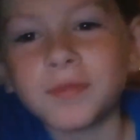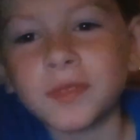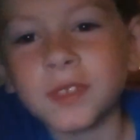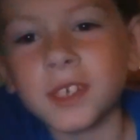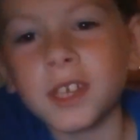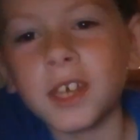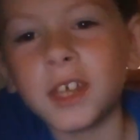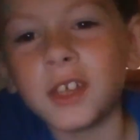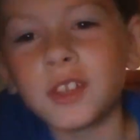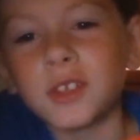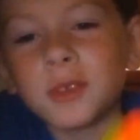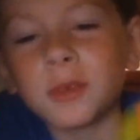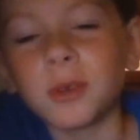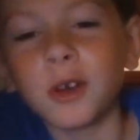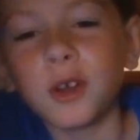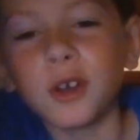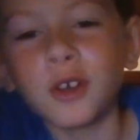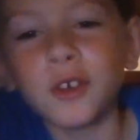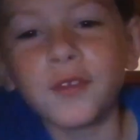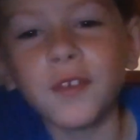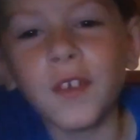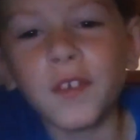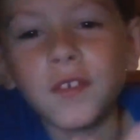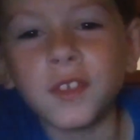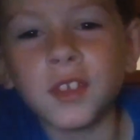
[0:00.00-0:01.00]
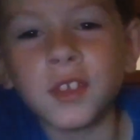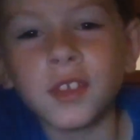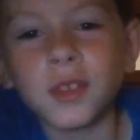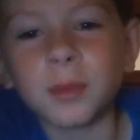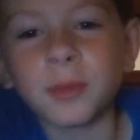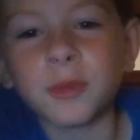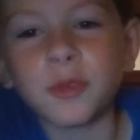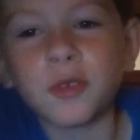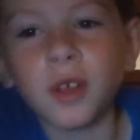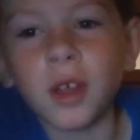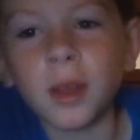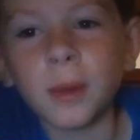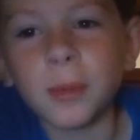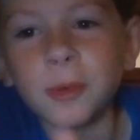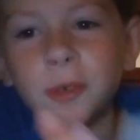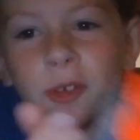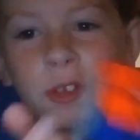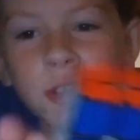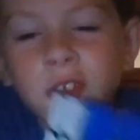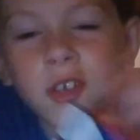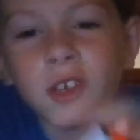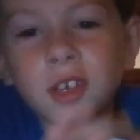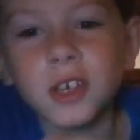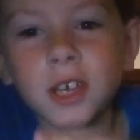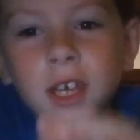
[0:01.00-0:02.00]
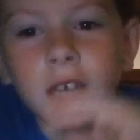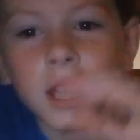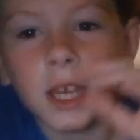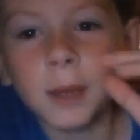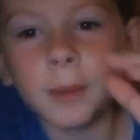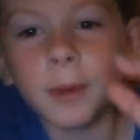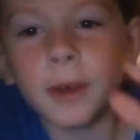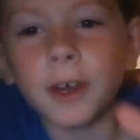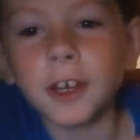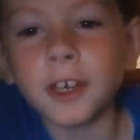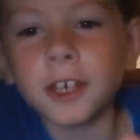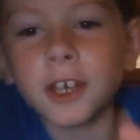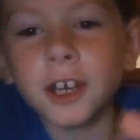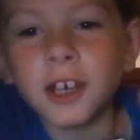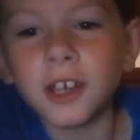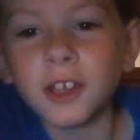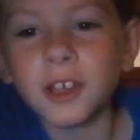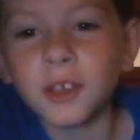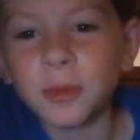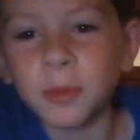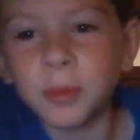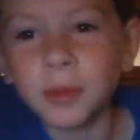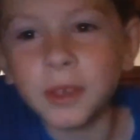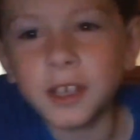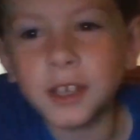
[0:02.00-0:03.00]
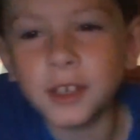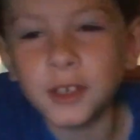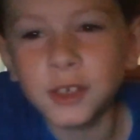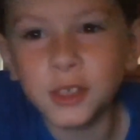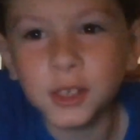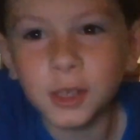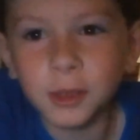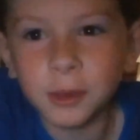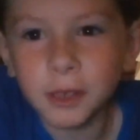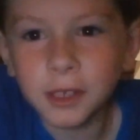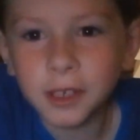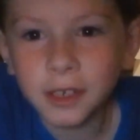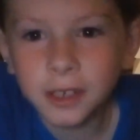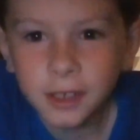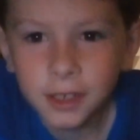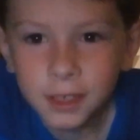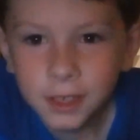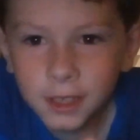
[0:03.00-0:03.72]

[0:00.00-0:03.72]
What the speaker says: Guys, to 150 subscribers. Come on, guys, we can do it.